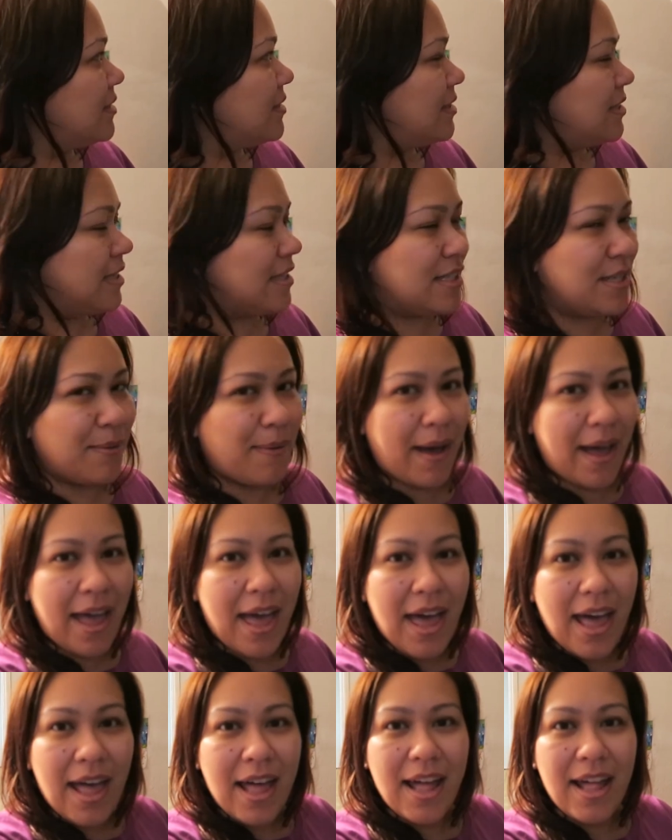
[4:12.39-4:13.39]

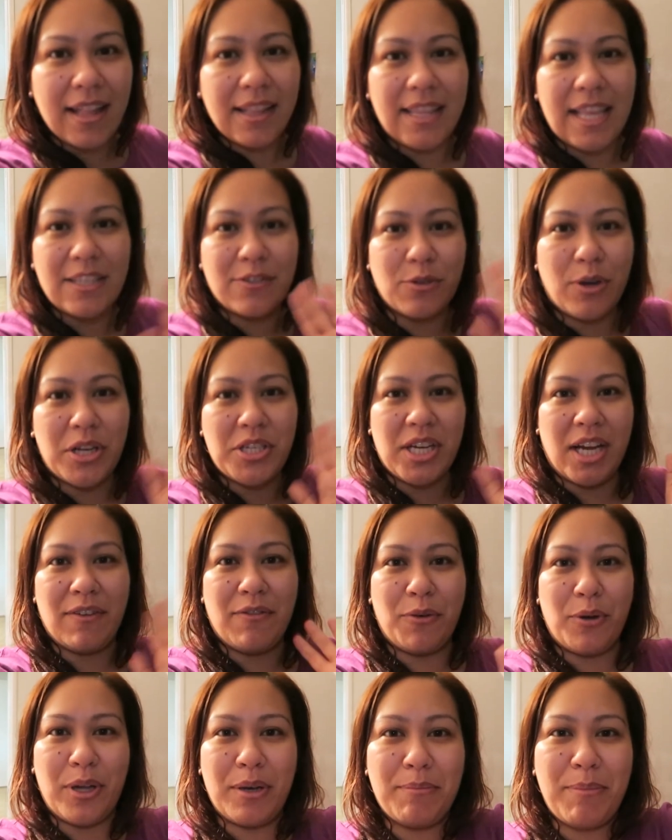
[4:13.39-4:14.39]
TTYL. Thanks for watching,
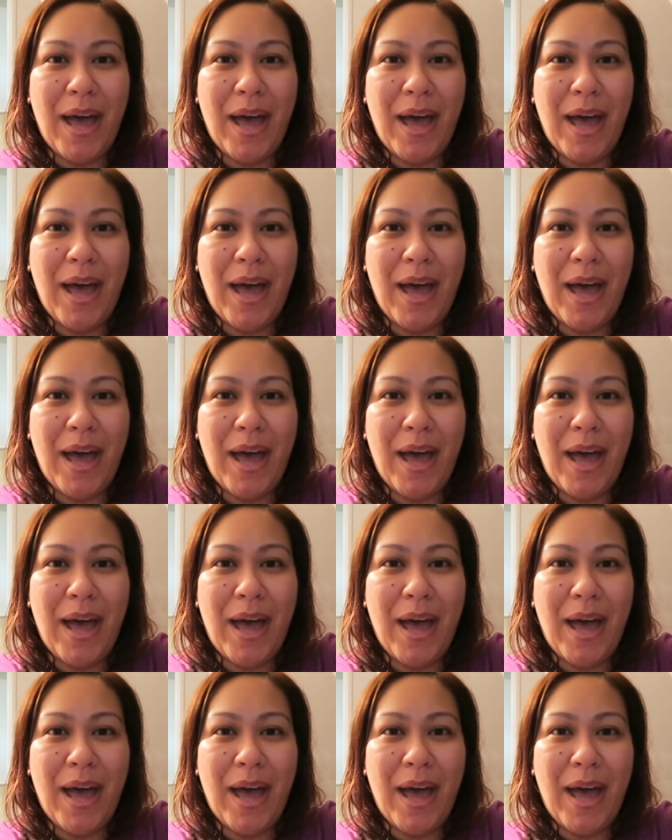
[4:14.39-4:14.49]
everyone.